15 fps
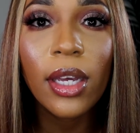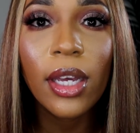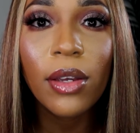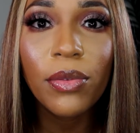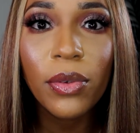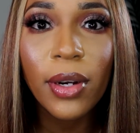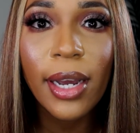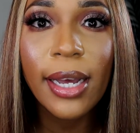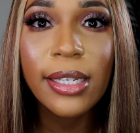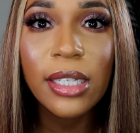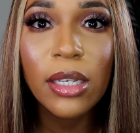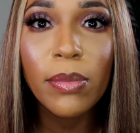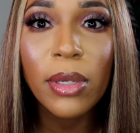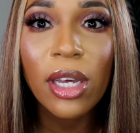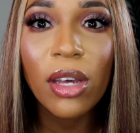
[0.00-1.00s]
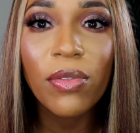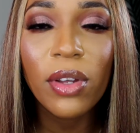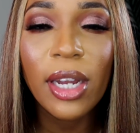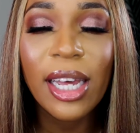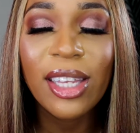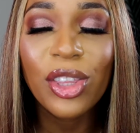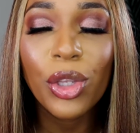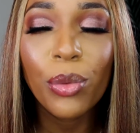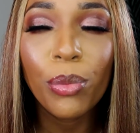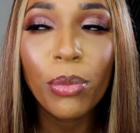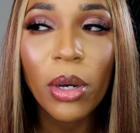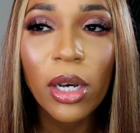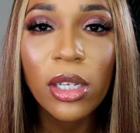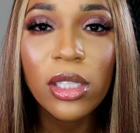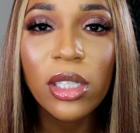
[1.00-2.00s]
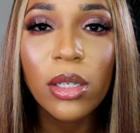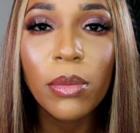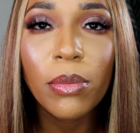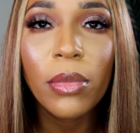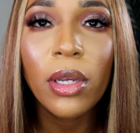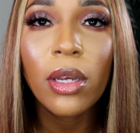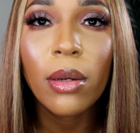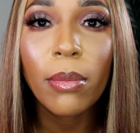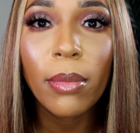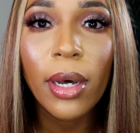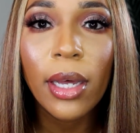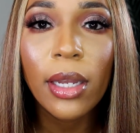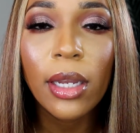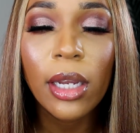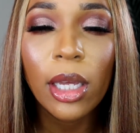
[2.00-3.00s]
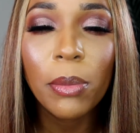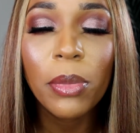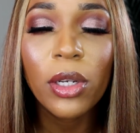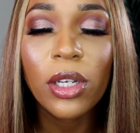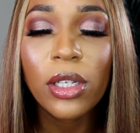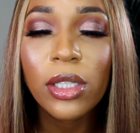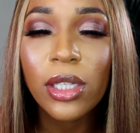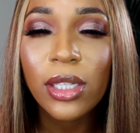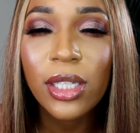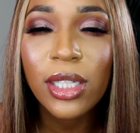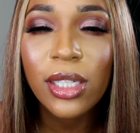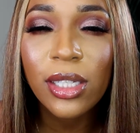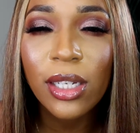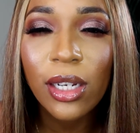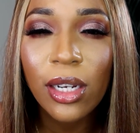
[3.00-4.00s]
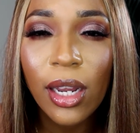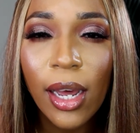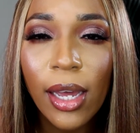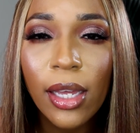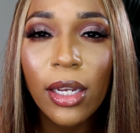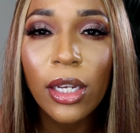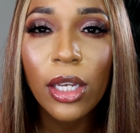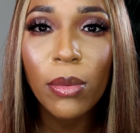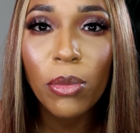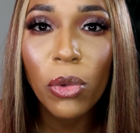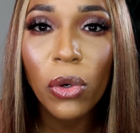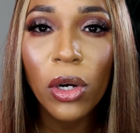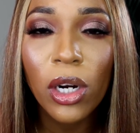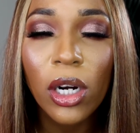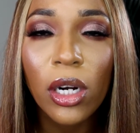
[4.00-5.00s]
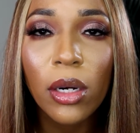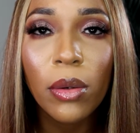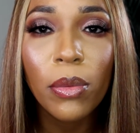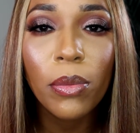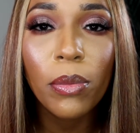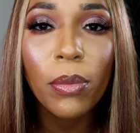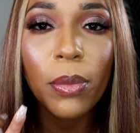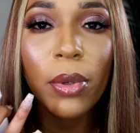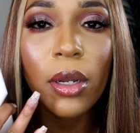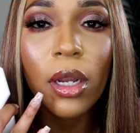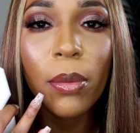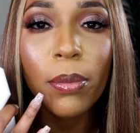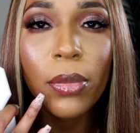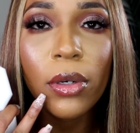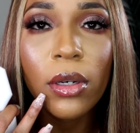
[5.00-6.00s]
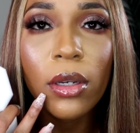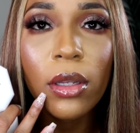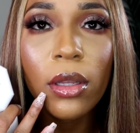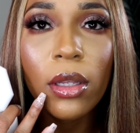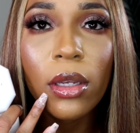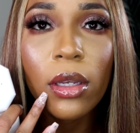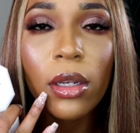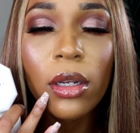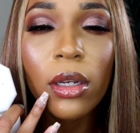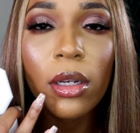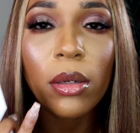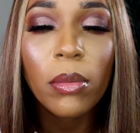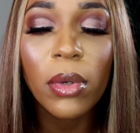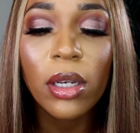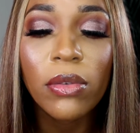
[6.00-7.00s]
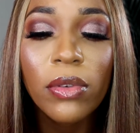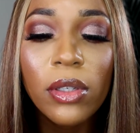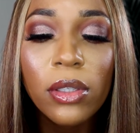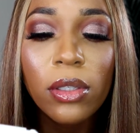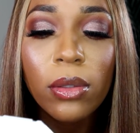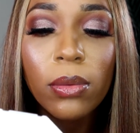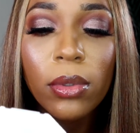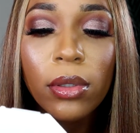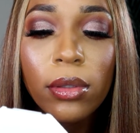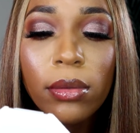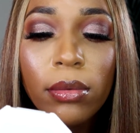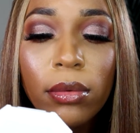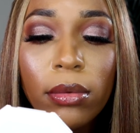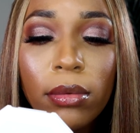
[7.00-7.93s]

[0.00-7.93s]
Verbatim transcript: If you're asking me, I feel like the Buxom, my lip looks slightly more plumper than my Fenty one.